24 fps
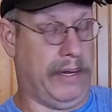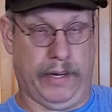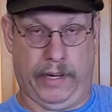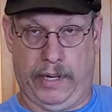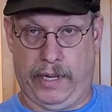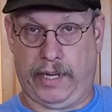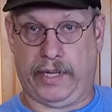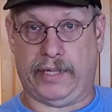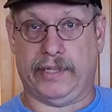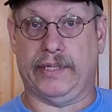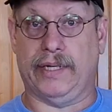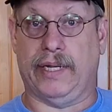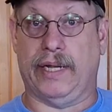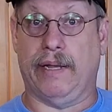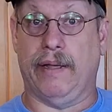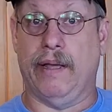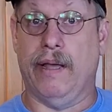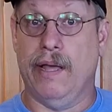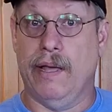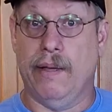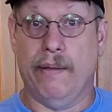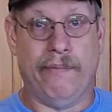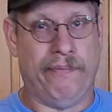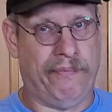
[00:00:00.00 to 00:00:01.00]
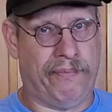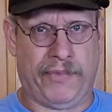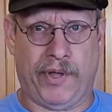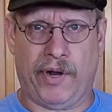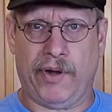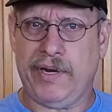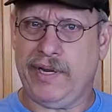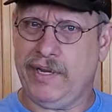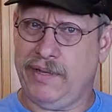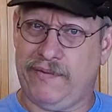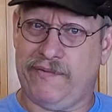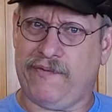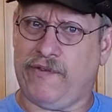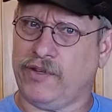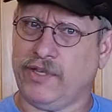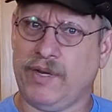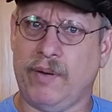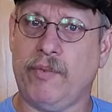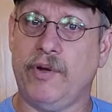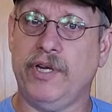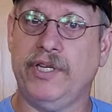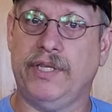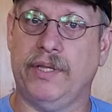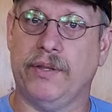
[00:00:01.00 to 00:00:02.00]
And like I say, 30, for
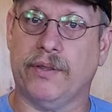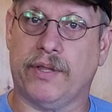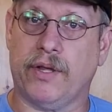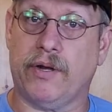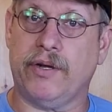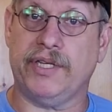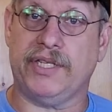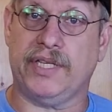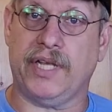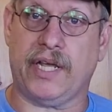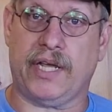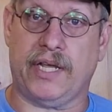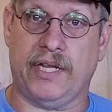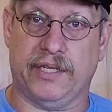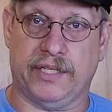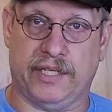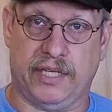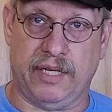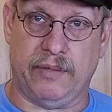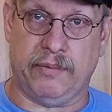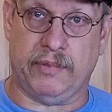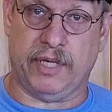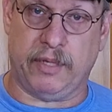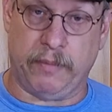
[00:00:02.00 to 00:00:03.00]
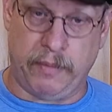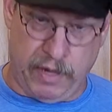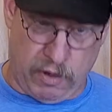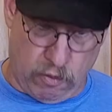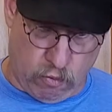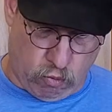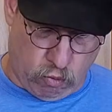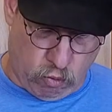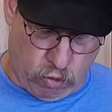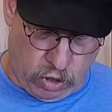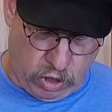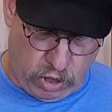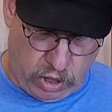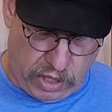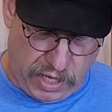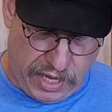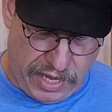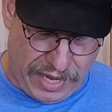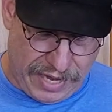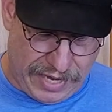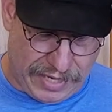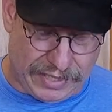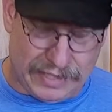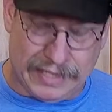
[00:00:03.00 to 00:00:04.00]
some reason, 30 seconds seems to be
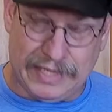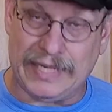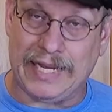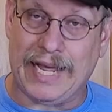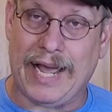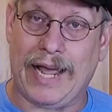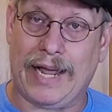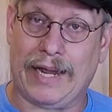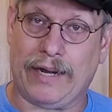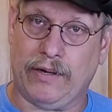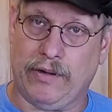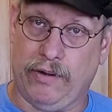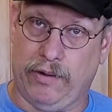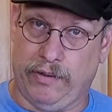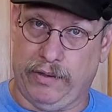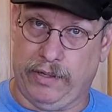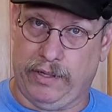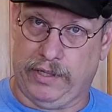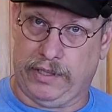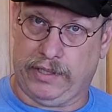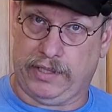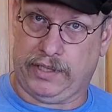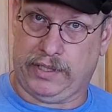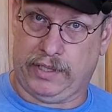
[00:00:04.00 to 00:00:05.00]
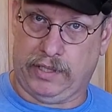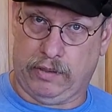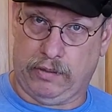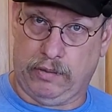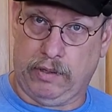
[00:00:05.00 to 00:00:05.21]
really exact on this.